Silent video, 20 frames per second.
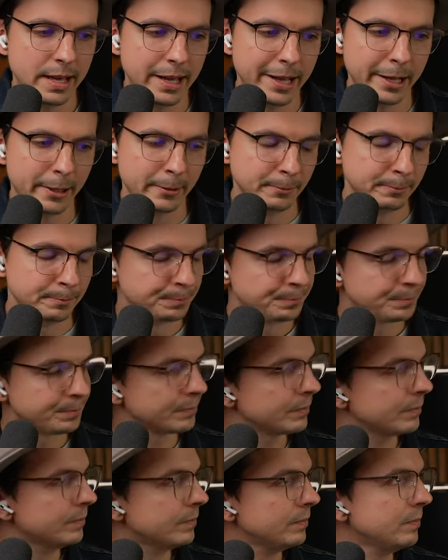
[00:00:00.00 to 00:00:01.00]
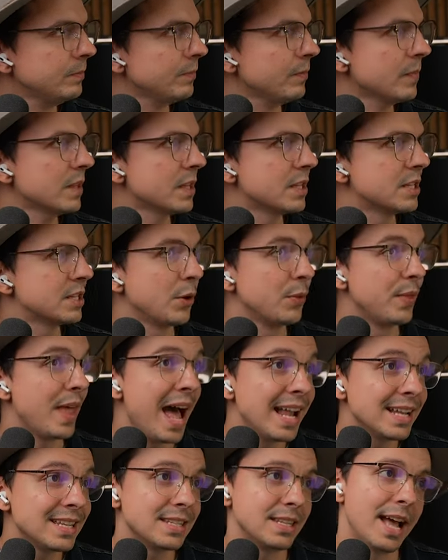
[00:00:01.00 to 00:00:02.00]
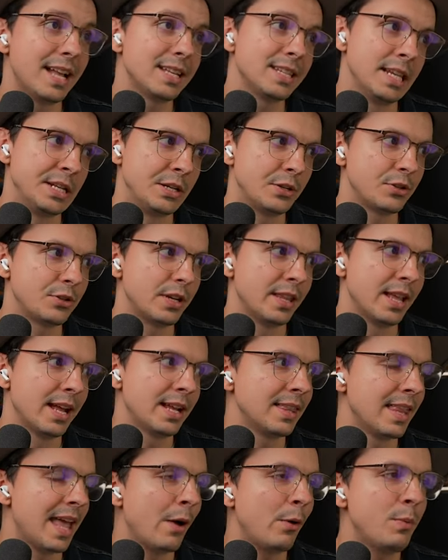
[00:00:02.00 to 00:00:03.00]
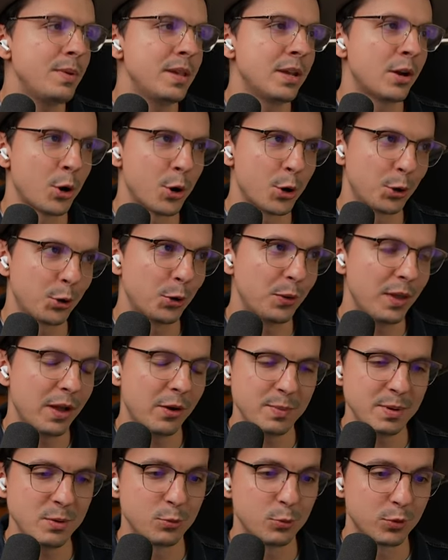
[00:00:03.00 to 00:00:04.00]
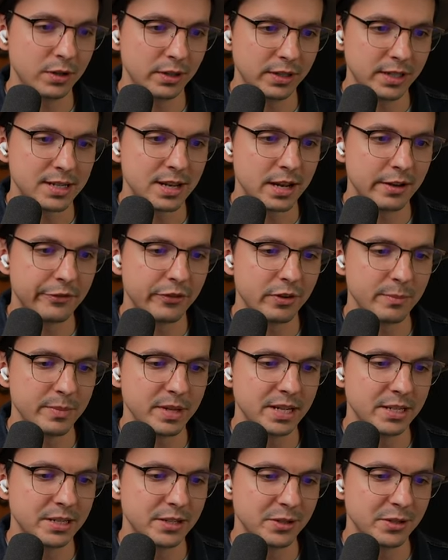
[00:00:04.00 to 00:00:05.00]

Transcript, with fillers: So that's interesting. That would be a hurdle that would be really tough for me